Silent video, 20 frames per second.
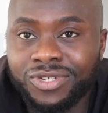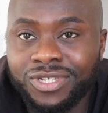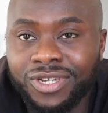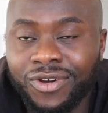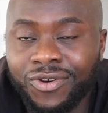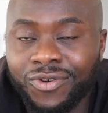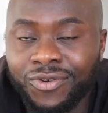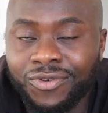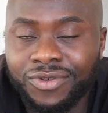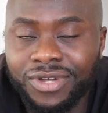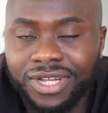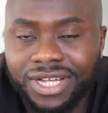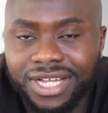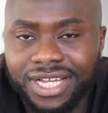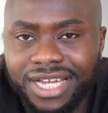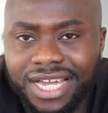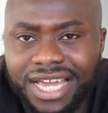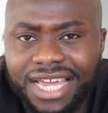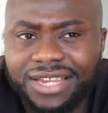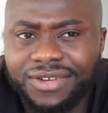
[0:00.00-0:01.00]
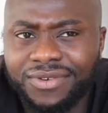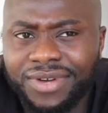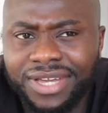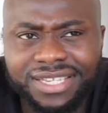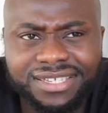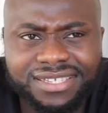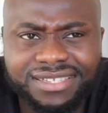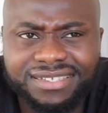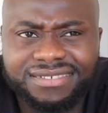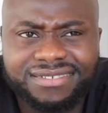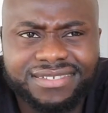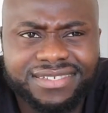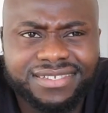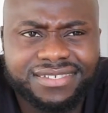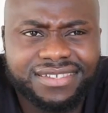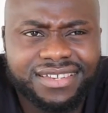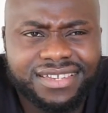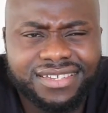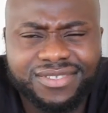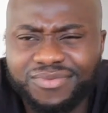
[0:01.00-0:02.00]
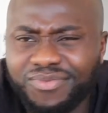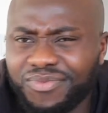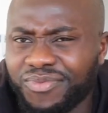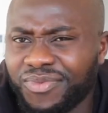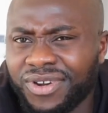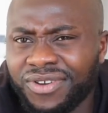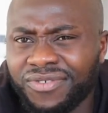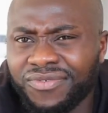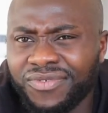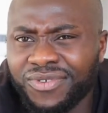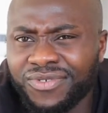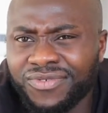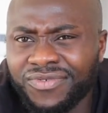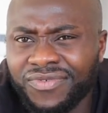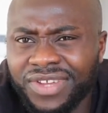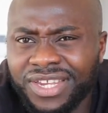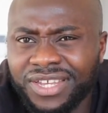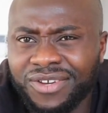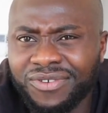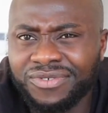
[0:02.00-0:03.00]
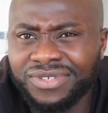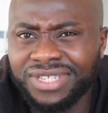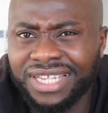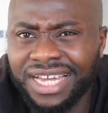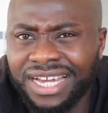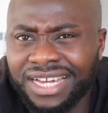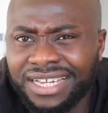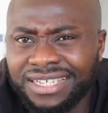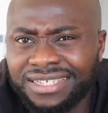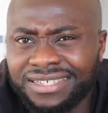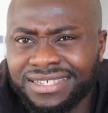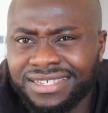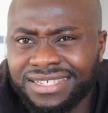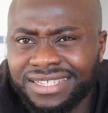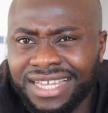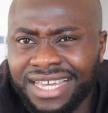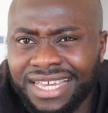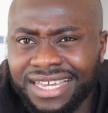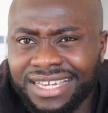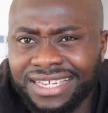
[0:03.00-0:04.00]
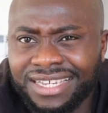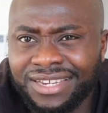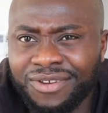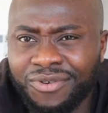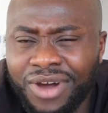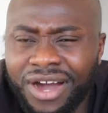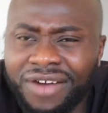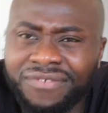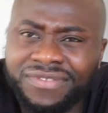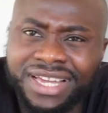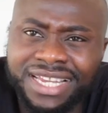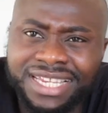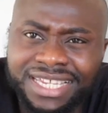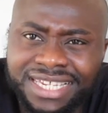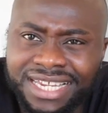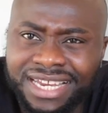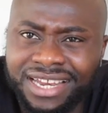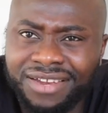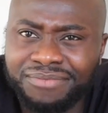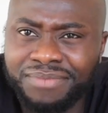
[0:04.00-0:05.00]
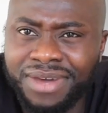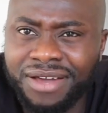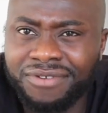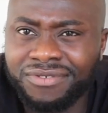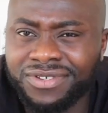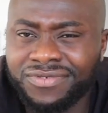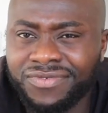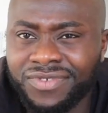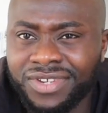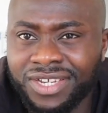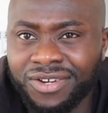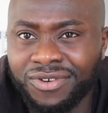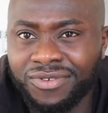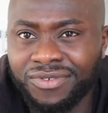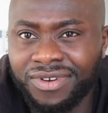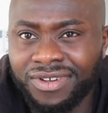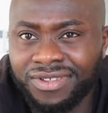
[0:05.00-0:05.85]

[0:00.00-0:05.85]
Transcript: So anyways, it's just one of those videos that I just think, you know, after I did a marriage video,